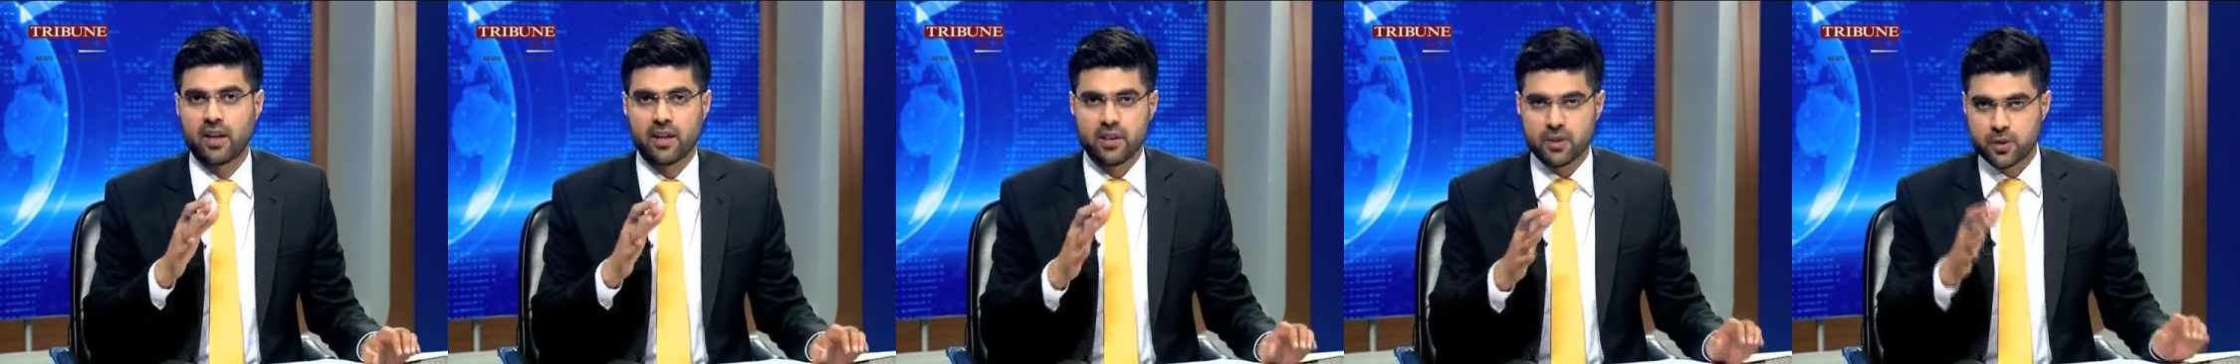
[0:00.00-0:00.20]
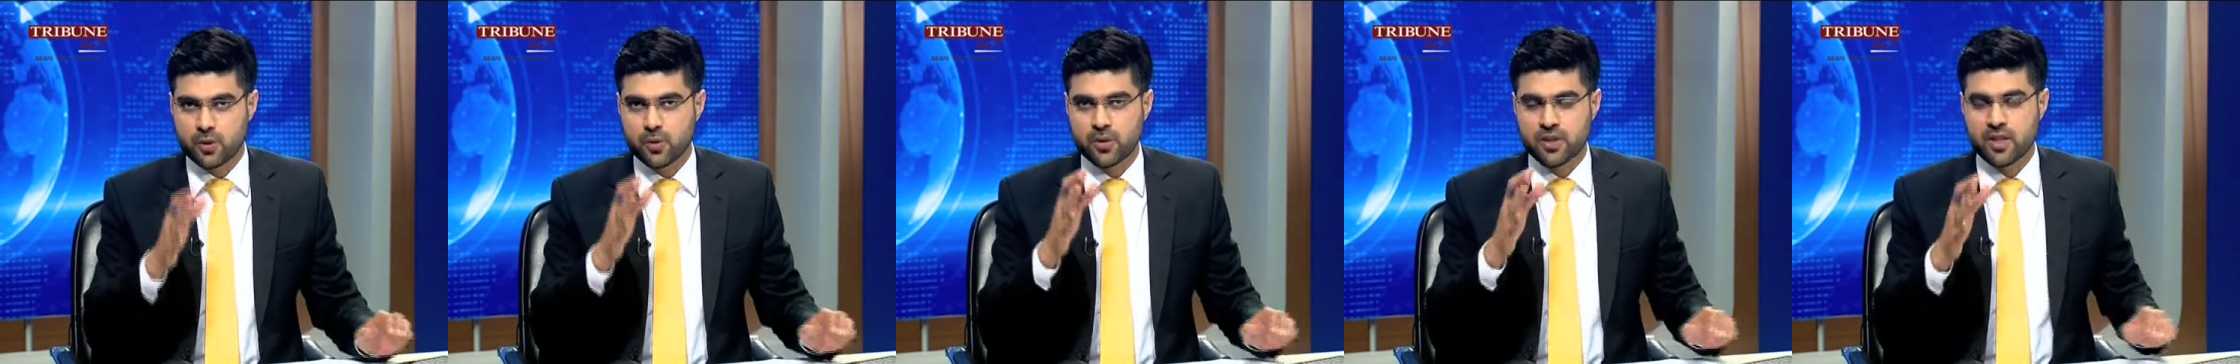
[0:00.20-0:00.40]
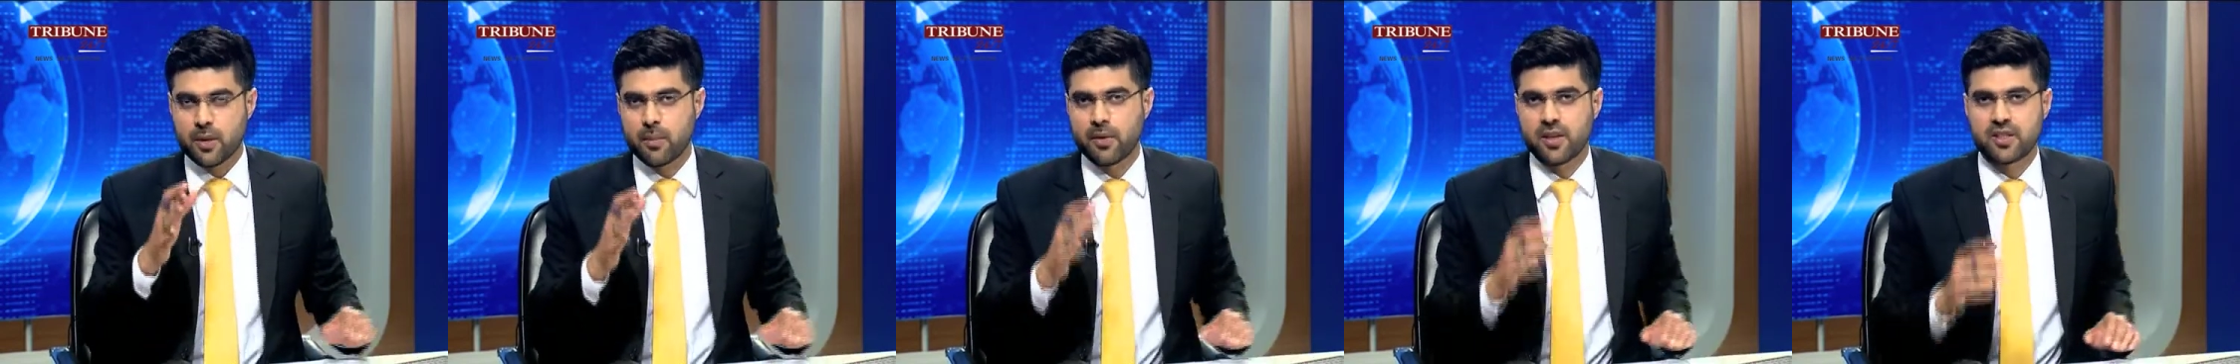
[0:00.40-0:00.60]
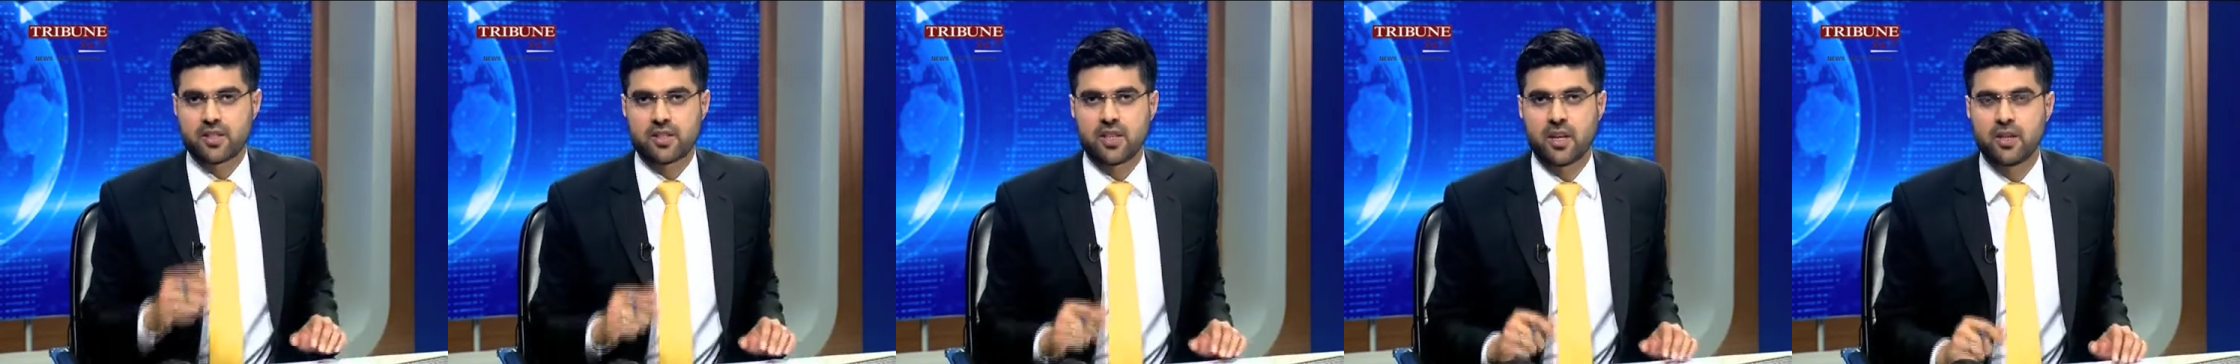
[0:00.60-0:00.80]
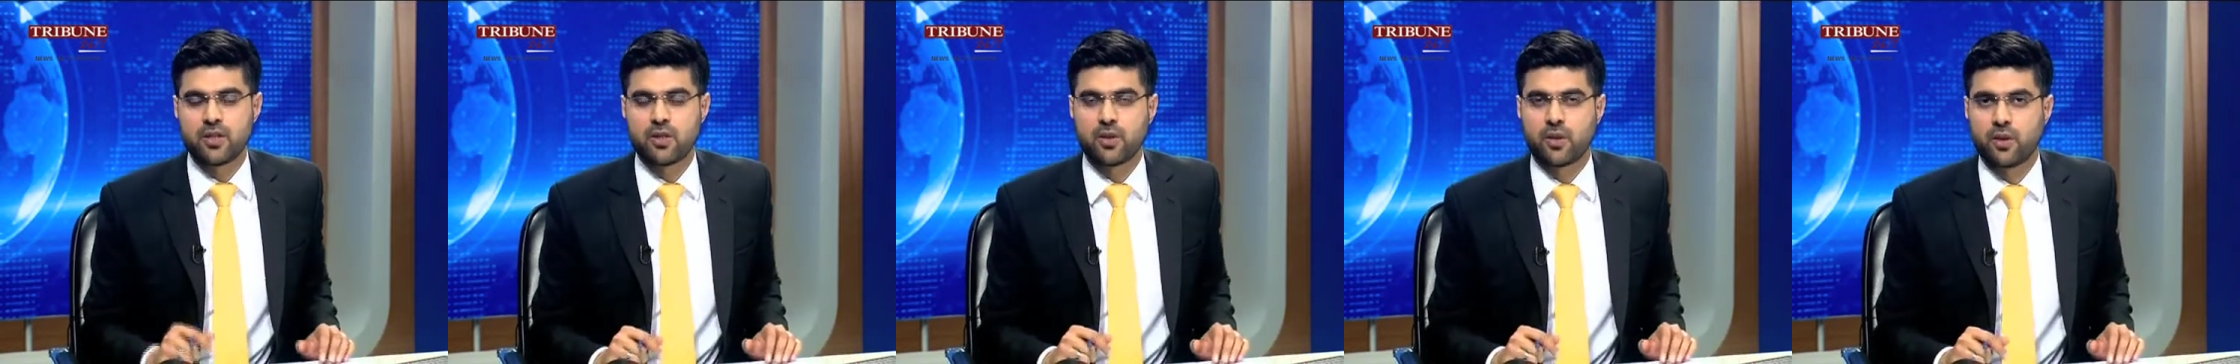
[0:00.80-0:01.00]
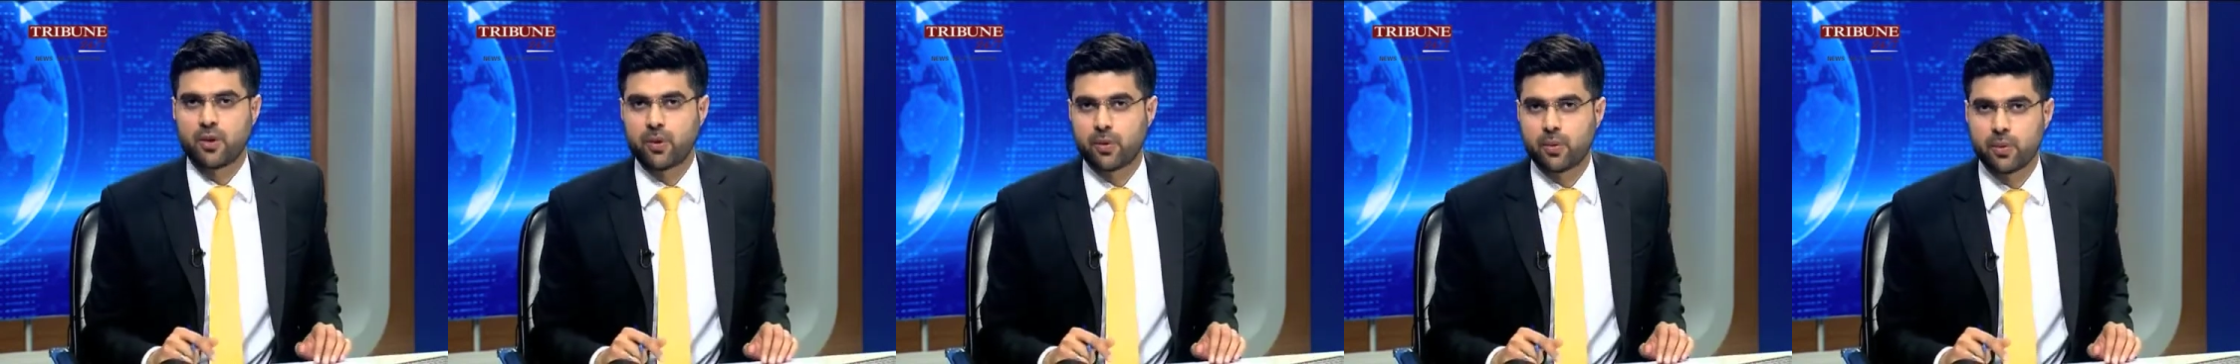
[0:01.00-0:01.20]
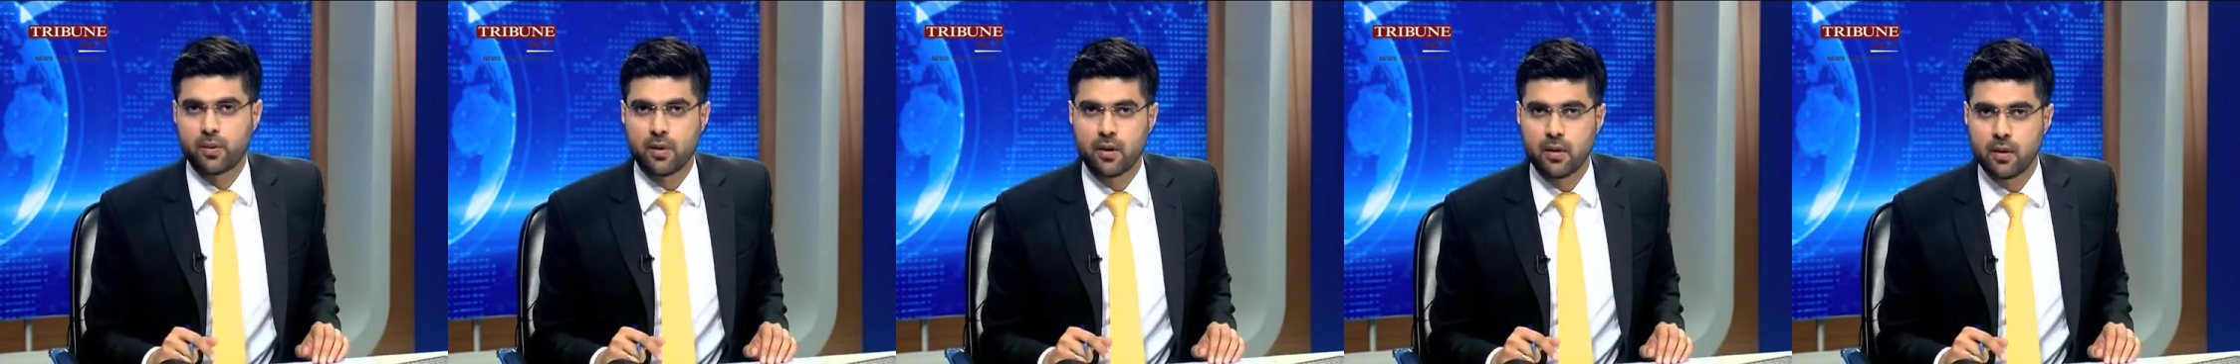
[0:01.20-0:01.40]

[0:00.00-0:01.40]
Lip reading: to some extent to you?